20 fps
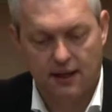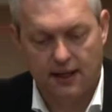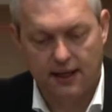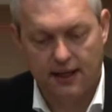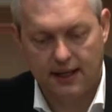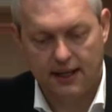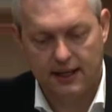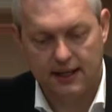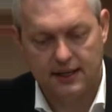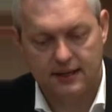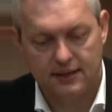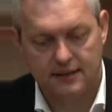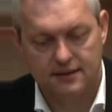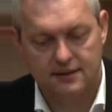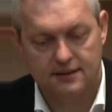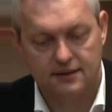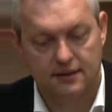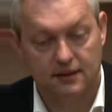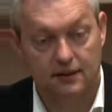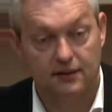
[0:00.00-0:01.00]

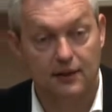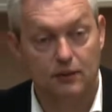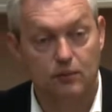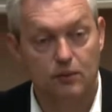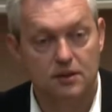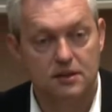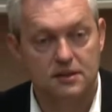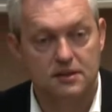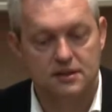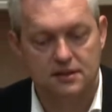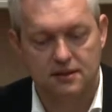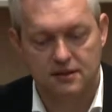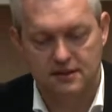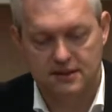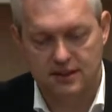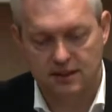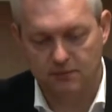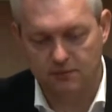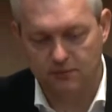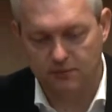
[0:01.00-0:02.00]
and there was
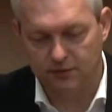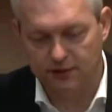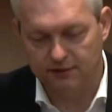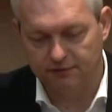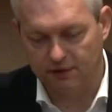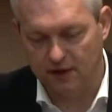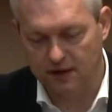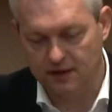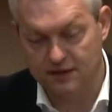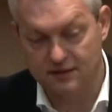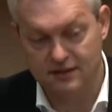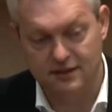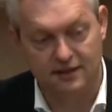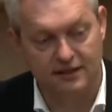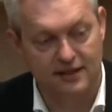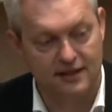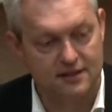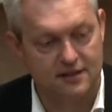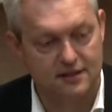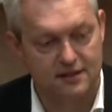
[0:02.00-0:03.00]
some refinancing
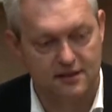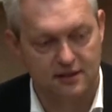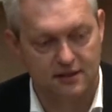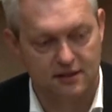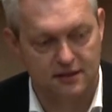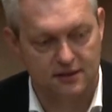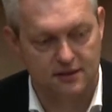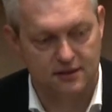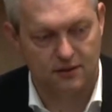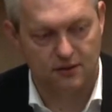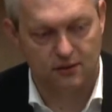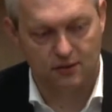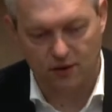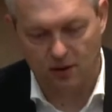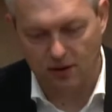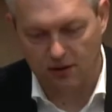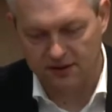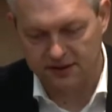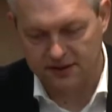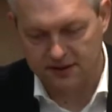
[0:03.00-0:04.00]
necessary. So
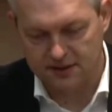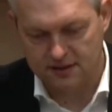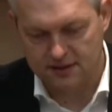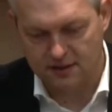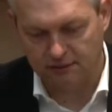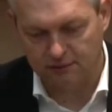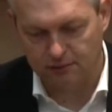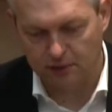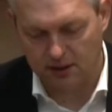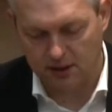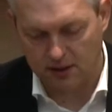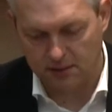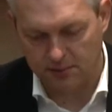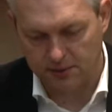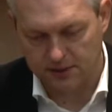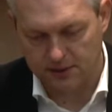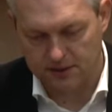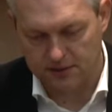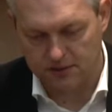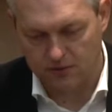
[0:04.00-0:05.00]
all these software
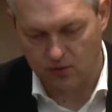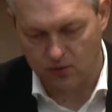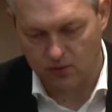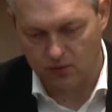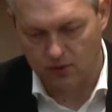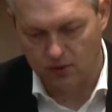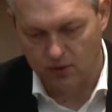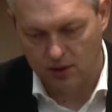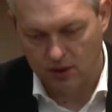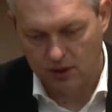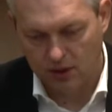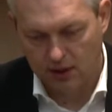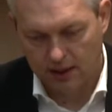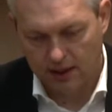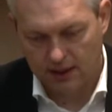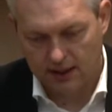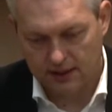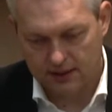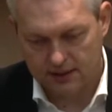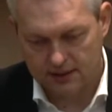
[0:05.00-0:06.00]
companies grew
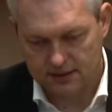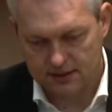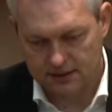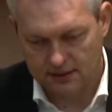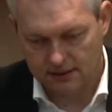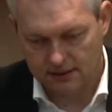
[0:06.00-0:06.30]
and